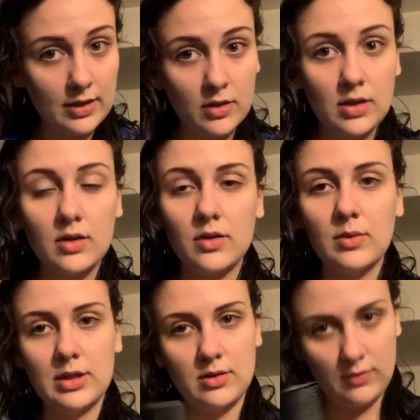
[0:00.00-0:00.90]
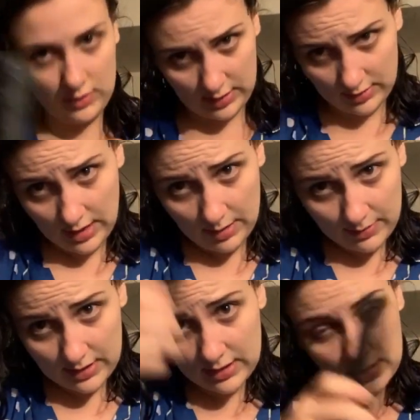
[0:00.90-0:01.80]
like you did on the rest of your head.
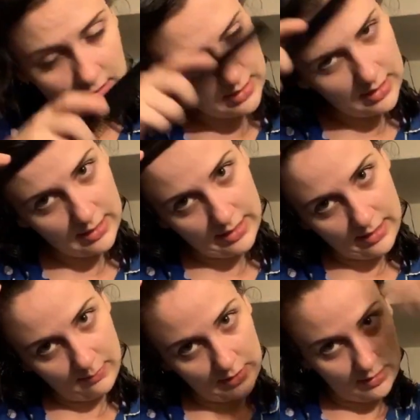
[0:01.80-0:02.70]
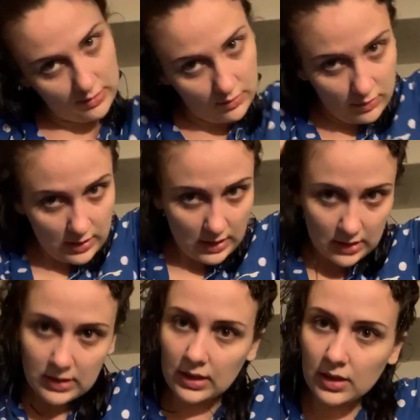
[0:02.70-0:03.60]
But I think that, yeah, I'm going to do the
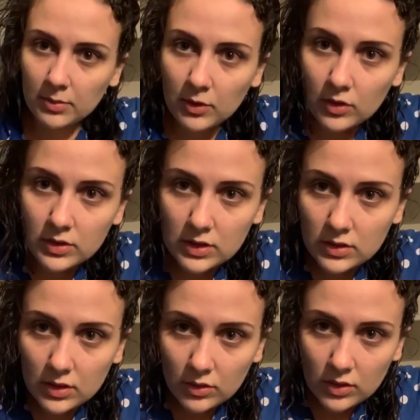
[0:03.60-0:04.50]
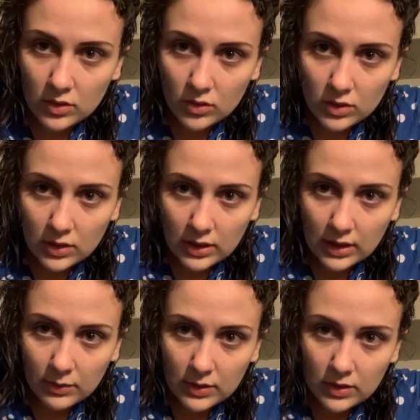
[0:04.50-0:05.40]
stand-up curls. So usually
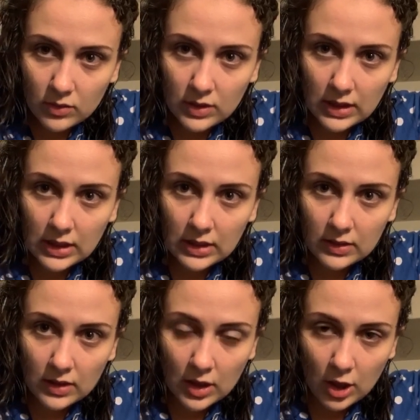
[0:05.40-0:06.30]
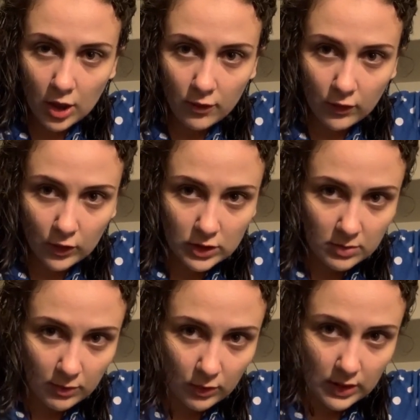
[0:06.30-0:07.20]
I would do these
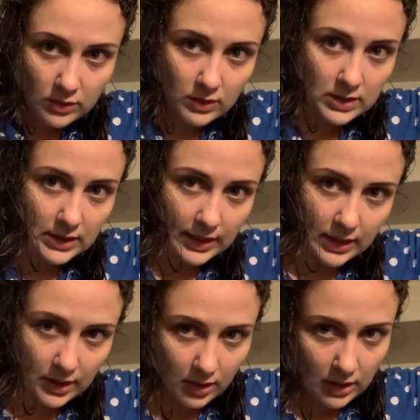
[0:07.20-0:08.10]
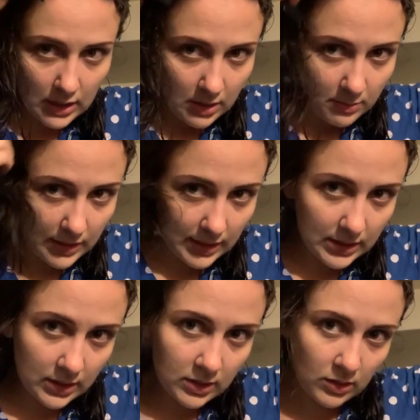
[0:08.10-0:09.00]
first before I do the side hair, but I
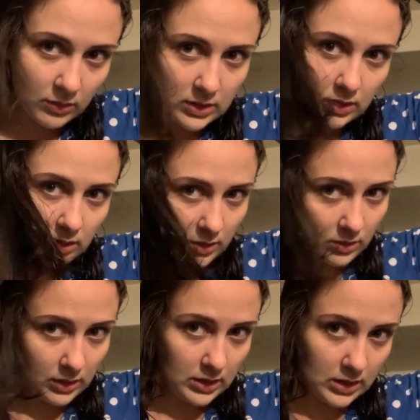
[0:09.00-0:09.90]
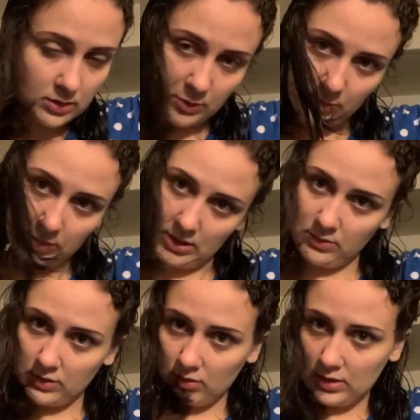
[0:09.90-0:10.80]
didn't know until literally this moment that I
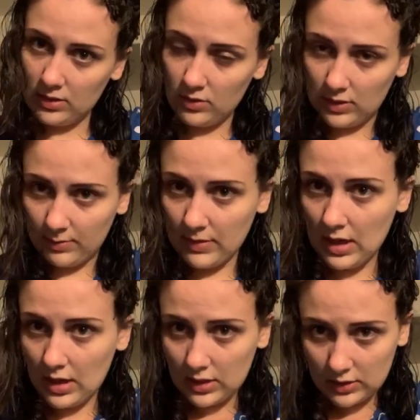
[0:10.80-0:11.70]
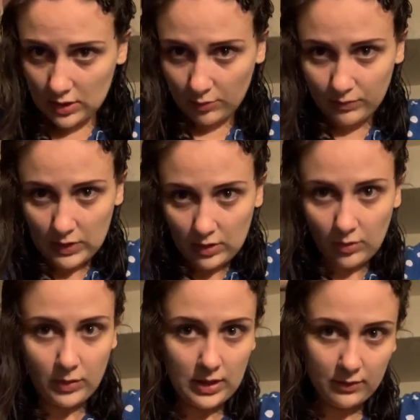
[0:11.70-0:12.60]
was going to do them. So, you know,
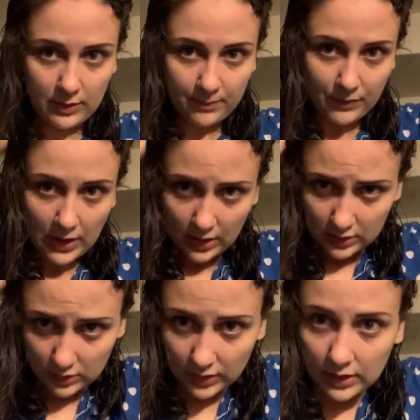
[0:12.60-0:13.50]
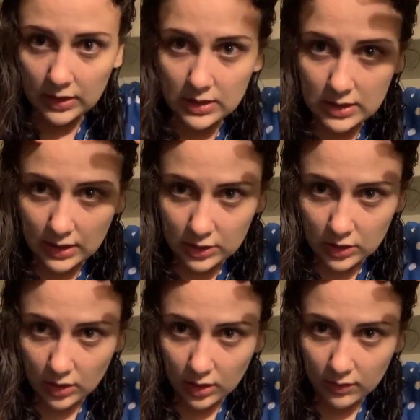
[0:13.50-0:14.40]
whatever. So I like this
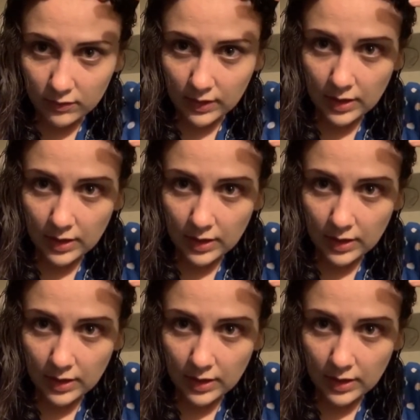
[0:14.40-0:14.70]
section off.